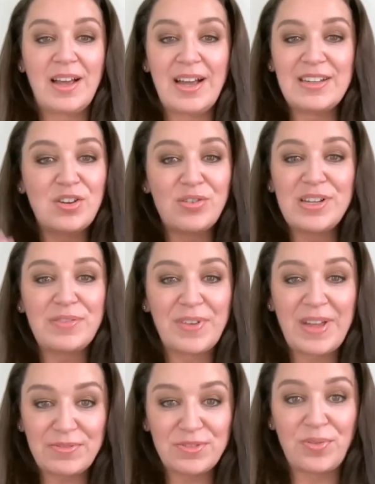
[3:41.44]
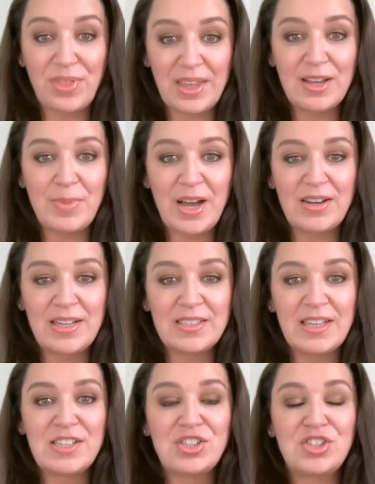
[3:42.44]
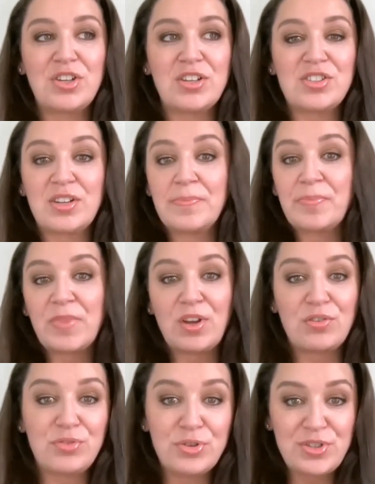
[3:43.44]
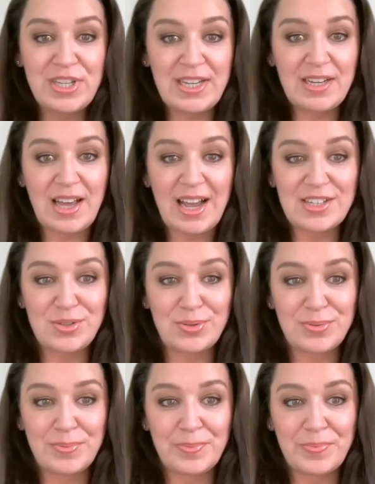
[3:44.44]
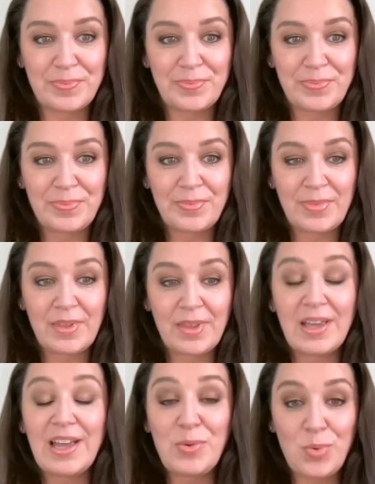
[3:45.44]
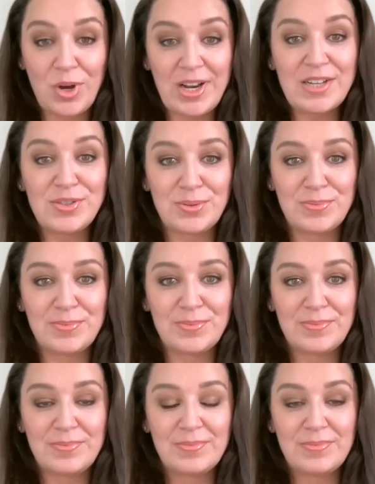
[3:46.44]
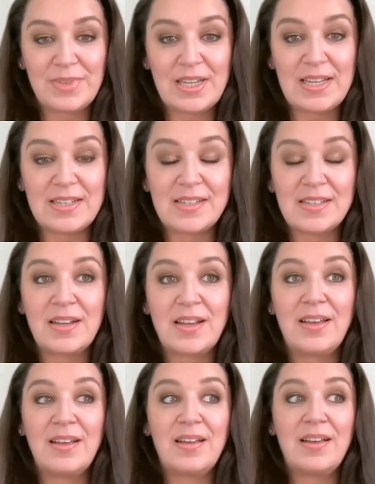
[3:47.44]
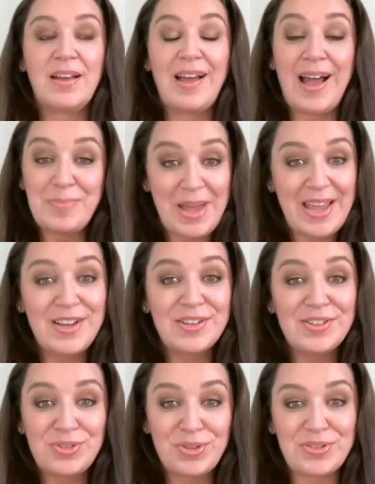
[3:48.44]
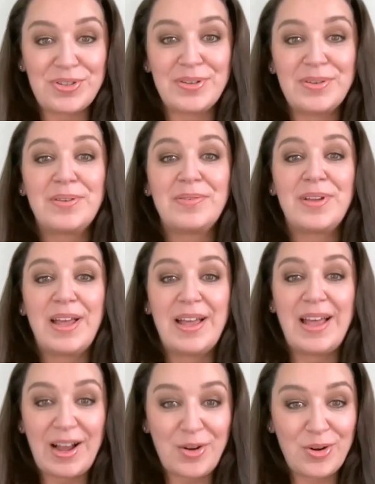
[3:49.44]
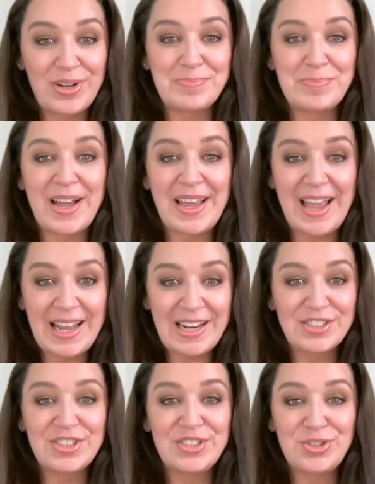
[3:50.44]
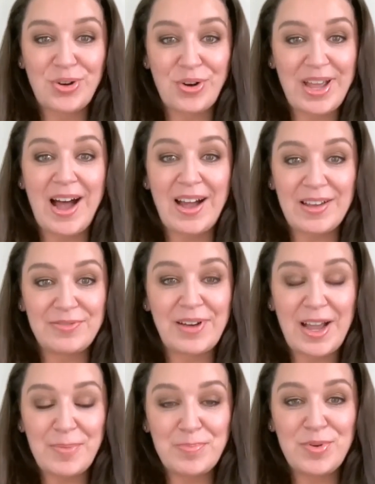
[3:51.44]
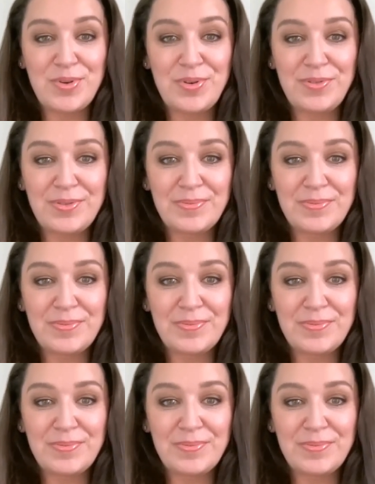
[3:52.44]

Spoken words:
I don't even have to think about it. It's just a routine I do. And what I do is I make I call it my EnergyJoy high vibe move.